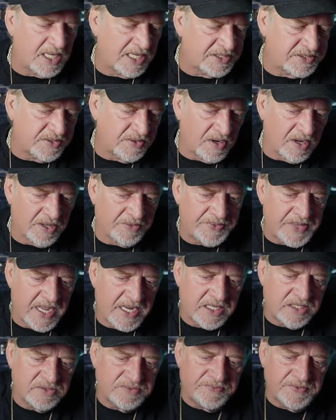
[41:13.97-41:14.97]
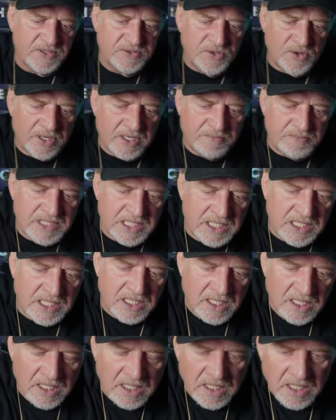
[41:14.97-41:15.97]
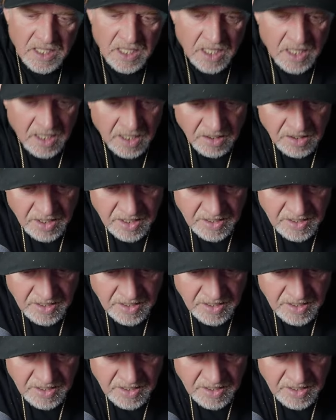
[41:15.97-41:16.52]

you all. Thank you for joining me on